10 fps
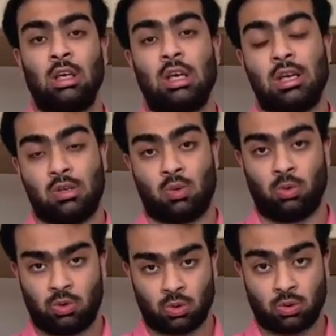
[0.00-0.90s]
and
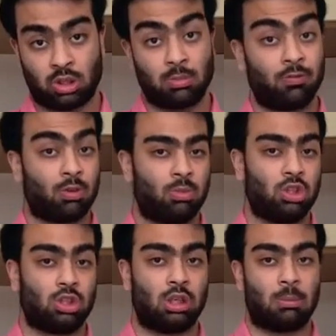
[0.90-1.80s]
also some
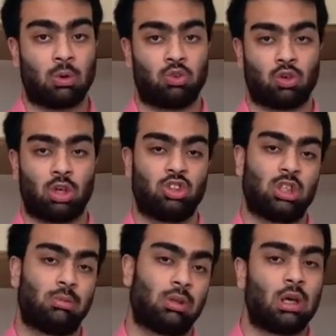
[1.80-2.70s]
information about
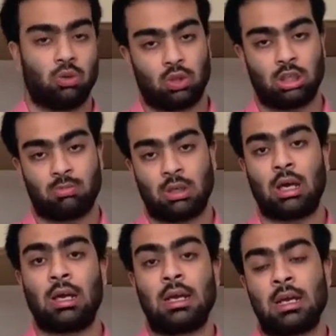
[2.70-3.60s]
scholarships, how you can
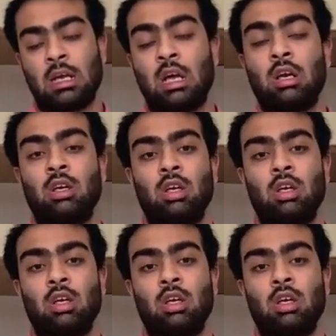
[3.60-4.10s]
apply and